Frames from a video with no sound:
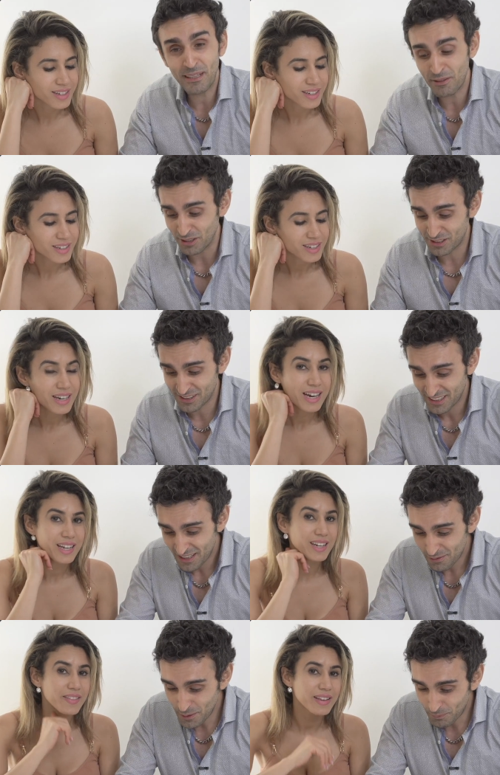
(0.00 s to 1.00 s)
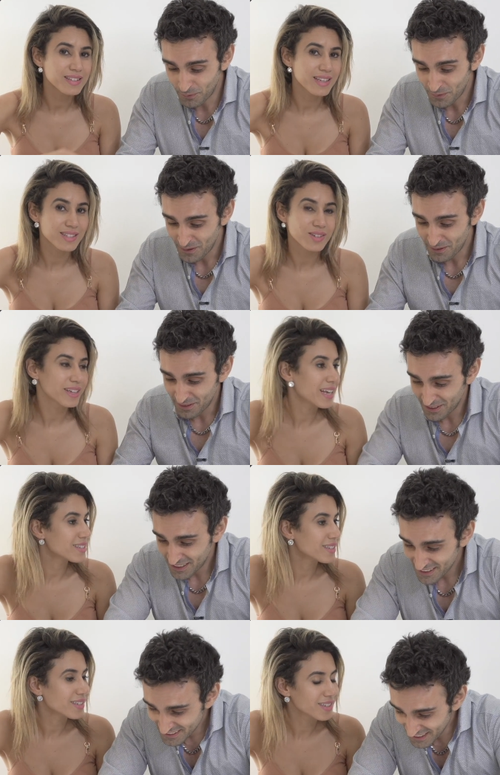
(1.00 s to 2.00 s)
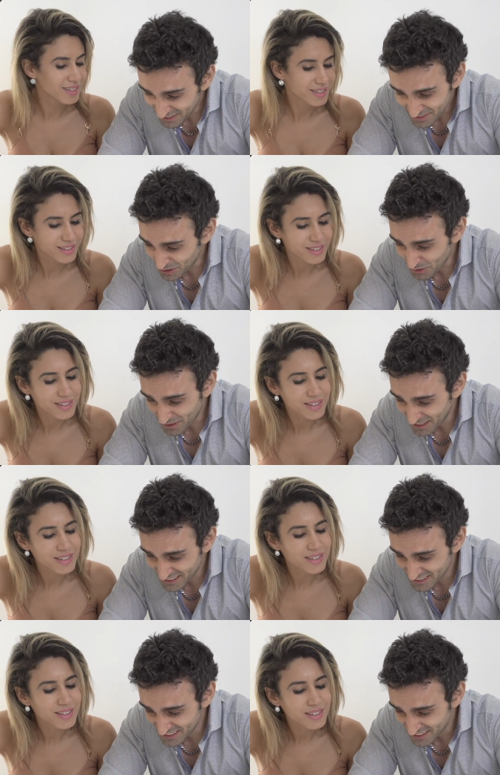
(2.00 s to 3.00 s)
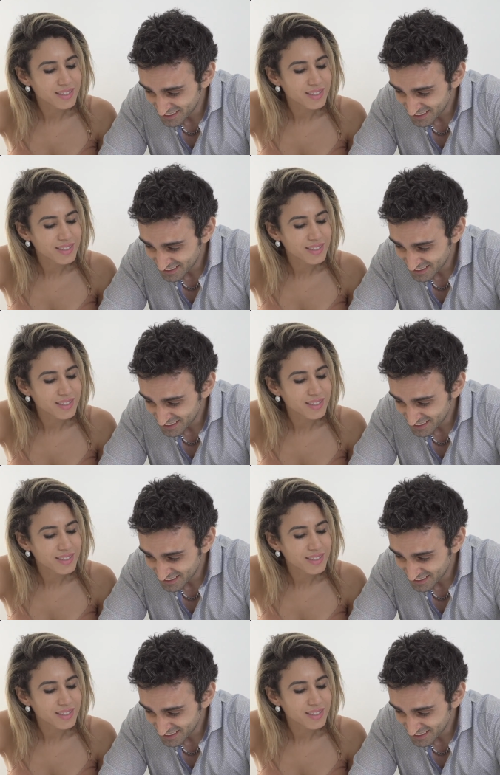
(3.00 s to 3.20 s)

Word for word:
Speaker 1: milliwatts. And nothing's, it's not connected. No, not even connected.